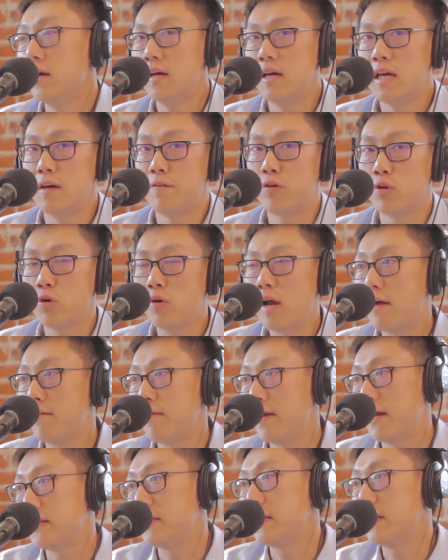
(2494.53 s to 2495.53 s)
if you don't have
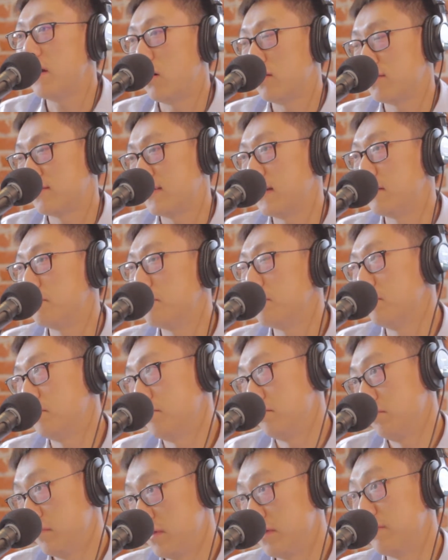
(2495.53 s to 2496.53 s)
any outside
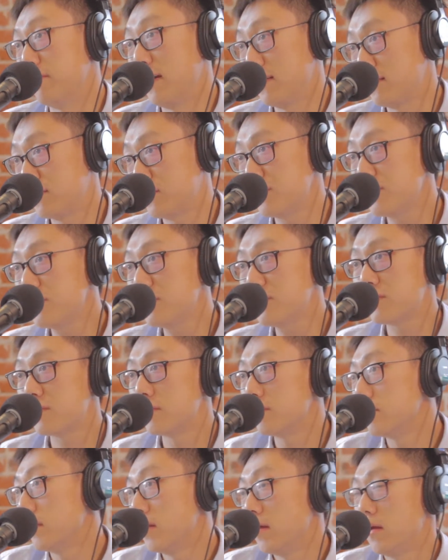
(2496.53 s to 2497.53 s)
investors,
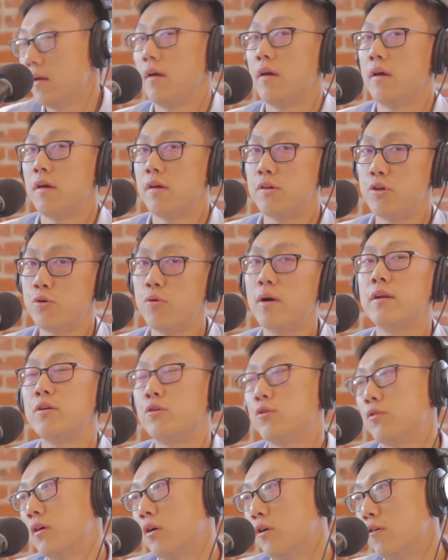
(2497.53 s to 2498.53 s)
you and
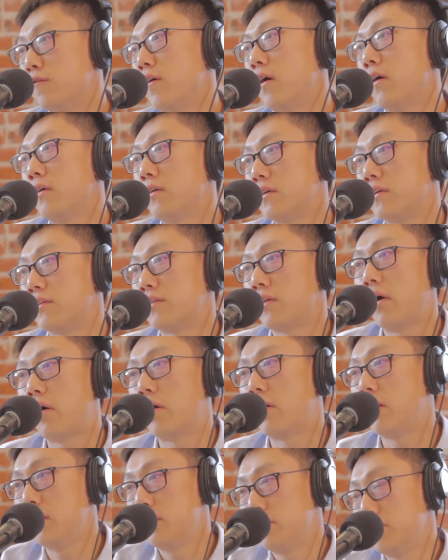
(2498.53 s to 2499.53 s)
your co-founders
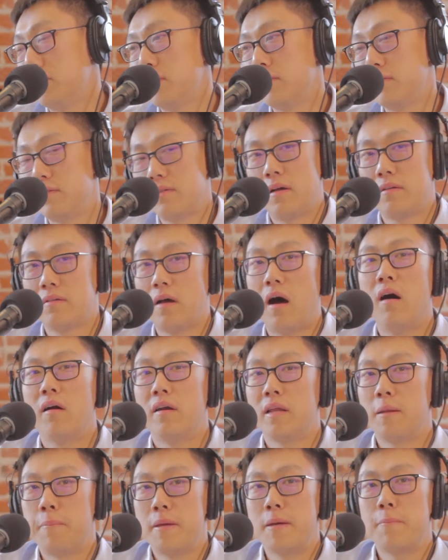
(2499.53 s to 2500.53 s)
are the
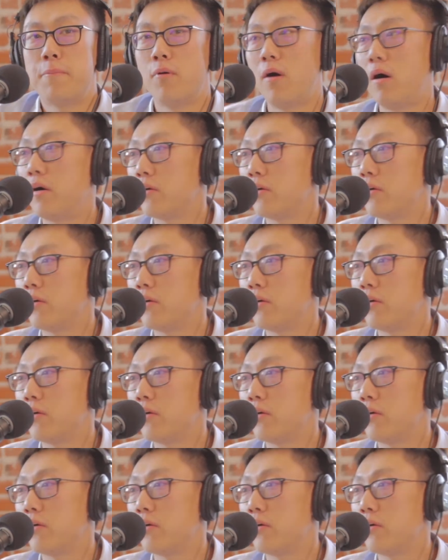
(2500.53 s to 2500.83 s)
only people on